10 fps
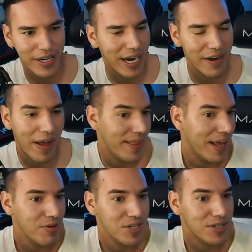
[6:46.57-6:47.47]

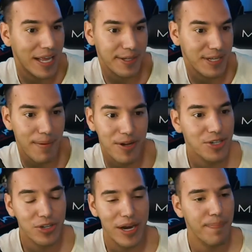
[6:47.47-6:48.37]
That was at the time I was
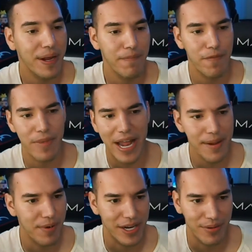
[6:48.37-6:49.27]
just trying to pick up from
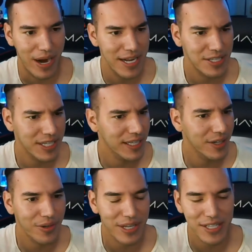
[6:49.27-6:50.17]
anybody, right? Seeing
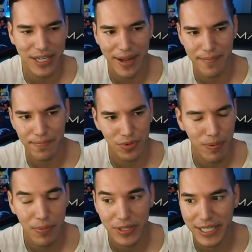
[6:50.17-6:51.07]
little things that
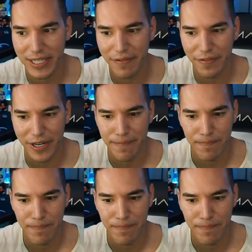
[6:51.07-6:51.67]
people did different.